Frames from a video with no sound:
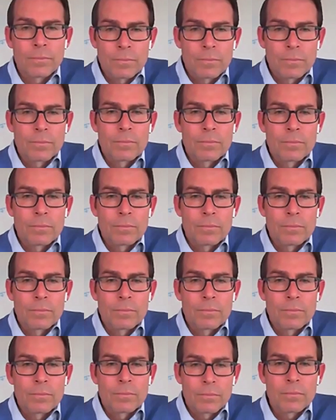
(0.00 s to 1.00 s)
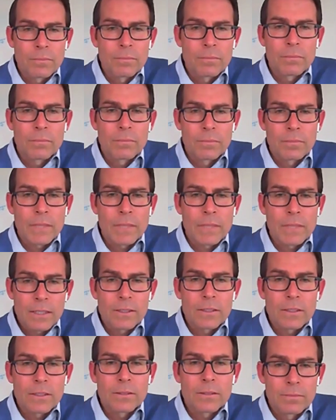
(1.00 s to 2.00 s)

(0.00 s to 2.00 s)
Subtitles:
Keep the, food, clothing, and